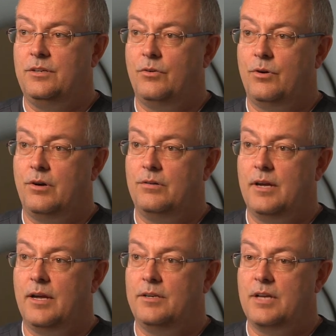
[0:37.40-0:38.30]
your
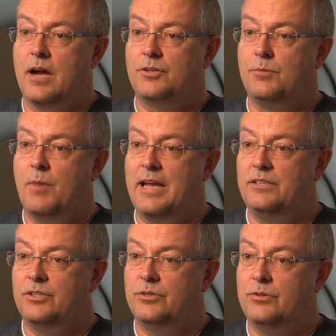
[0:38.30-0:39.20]
uh, doctor
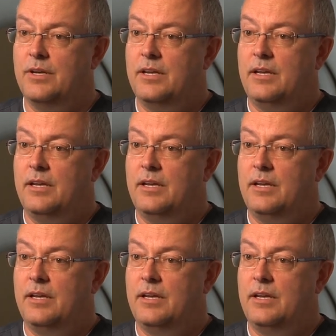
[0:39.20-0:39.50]
might do